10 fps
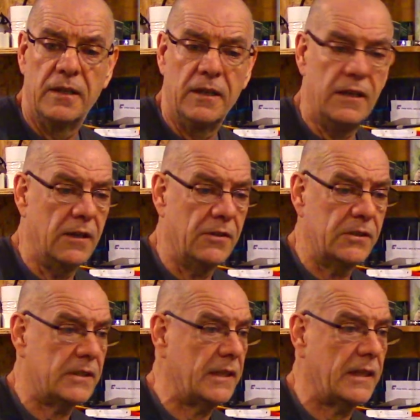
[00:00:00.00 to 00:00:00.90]

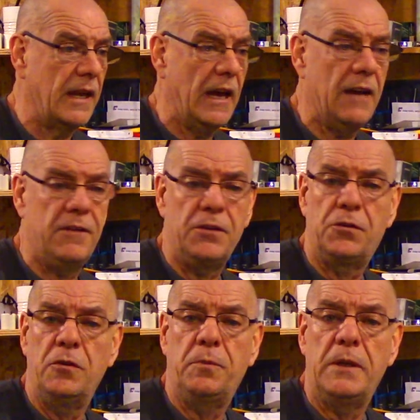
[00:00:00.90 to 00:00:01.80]
It's like having
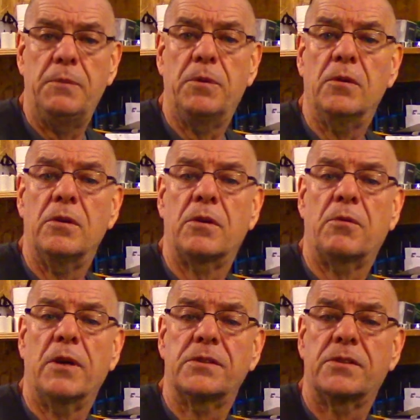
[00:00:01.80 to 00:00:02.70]
two people
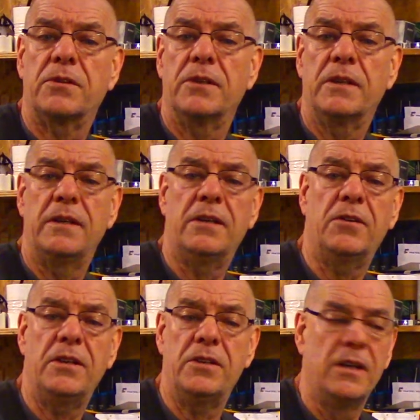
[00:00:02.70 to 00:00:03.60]
across the,
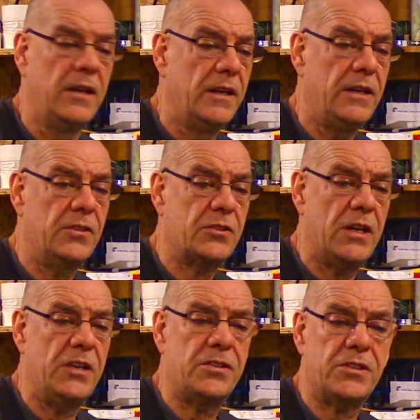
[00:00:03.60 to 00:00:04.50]
each
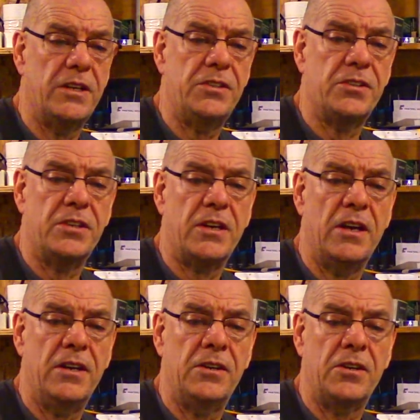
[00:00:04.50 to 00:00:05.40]
of
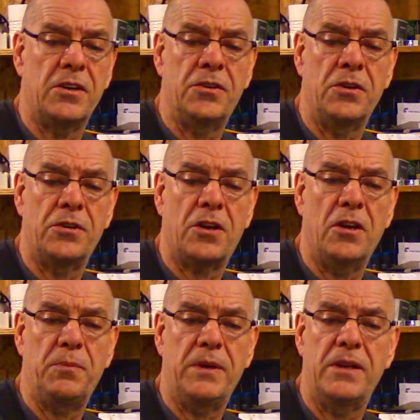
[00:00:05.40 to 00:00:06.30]
the
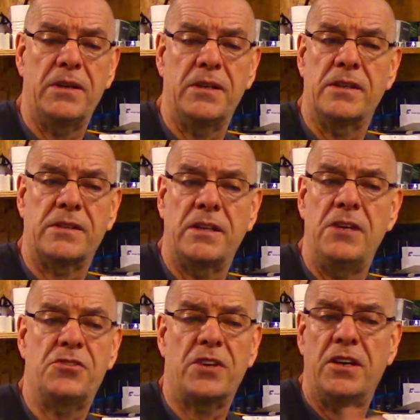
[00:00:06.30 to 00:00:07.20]
company is
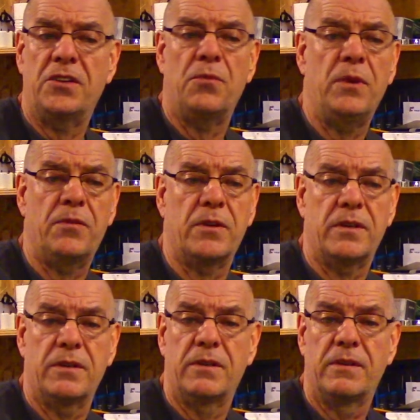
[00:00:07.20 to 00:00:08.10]
each side of the river,
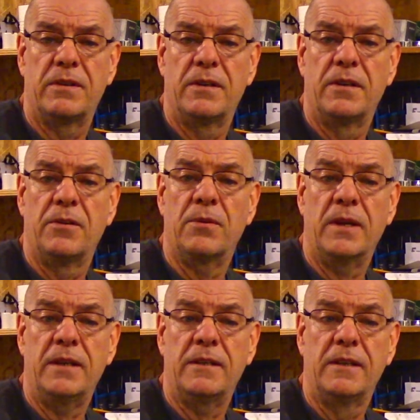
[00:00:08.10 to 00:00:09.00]

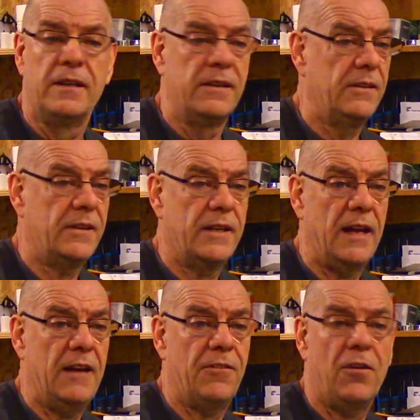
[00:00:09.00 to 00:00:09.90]
right? You can
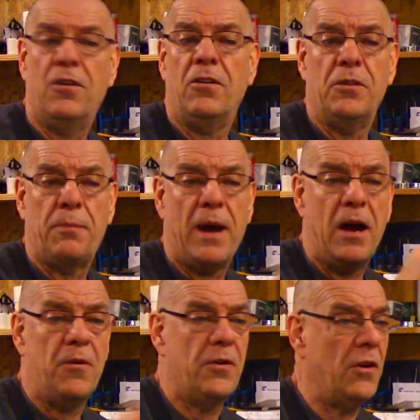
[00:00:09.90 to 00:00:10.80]
have all the
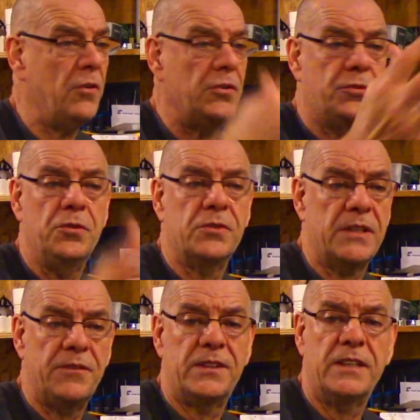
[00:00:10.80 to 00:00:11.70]
power, all the tools,
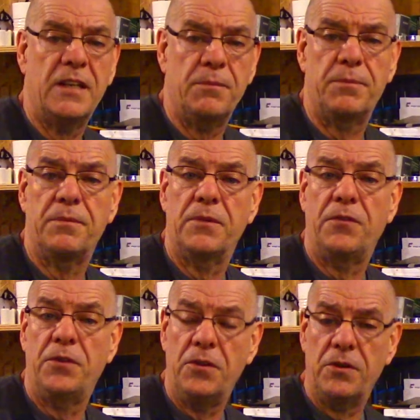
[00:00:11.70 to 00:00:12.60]
everything up.
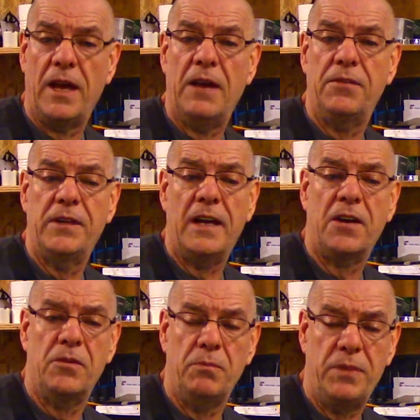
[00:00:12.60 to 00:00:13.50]
If you don't have the
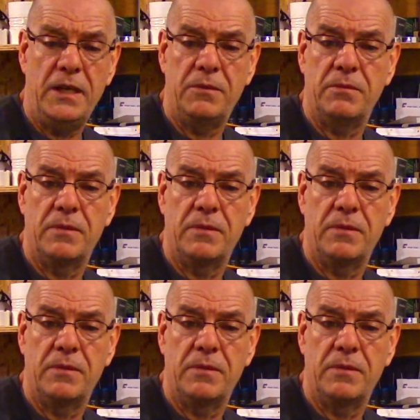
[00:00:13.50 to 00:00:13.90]
iron beam,